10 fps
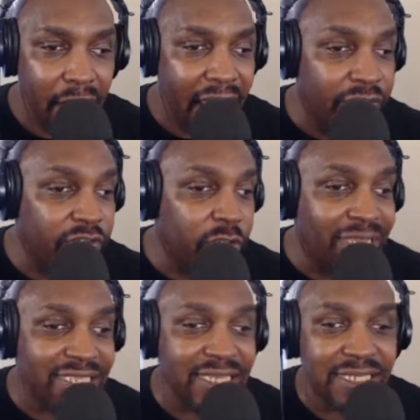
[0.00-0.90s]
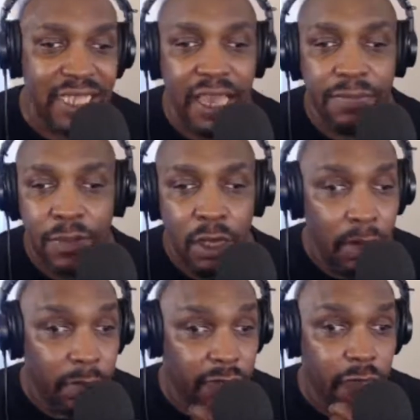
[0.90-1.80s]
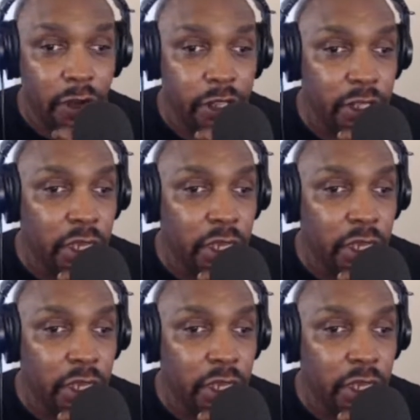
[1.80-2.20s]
And so, as I said before,